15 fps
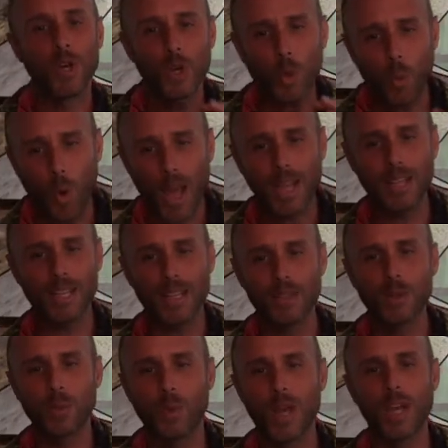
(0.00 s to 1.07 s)
quite in the
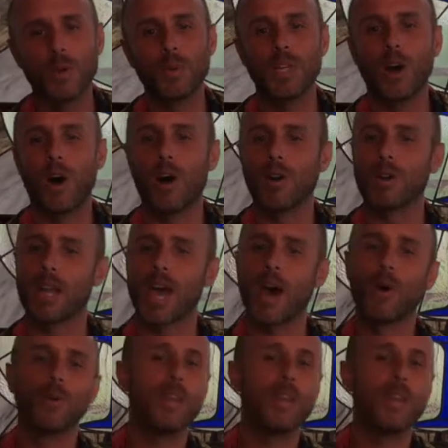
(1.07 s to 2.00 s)
way we are now.